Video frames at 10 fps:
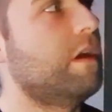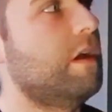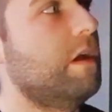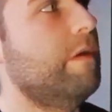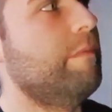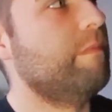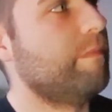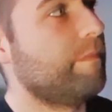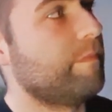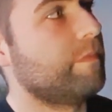Um,
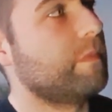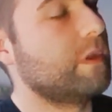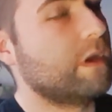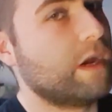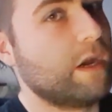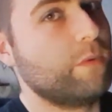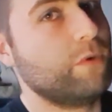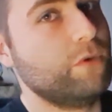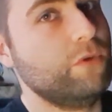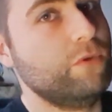I
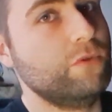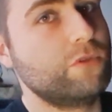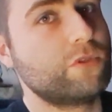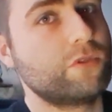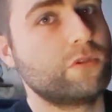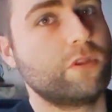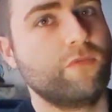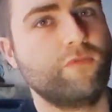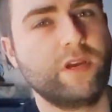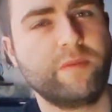will use the
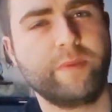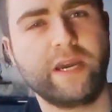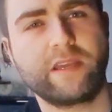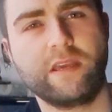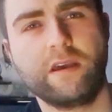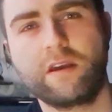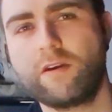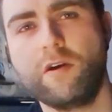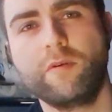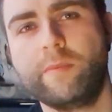red packet. I
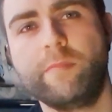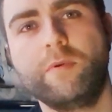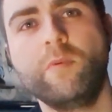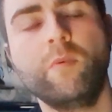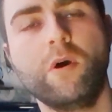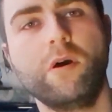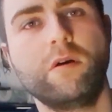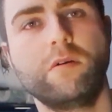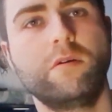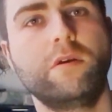can't remember what
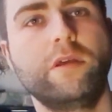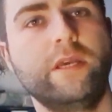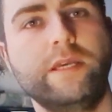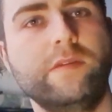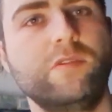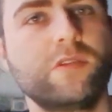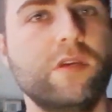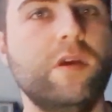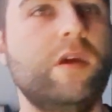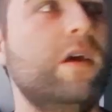it is.
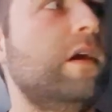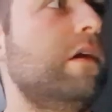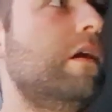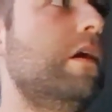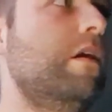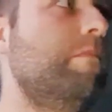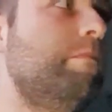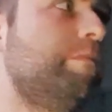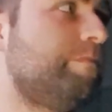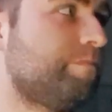Um,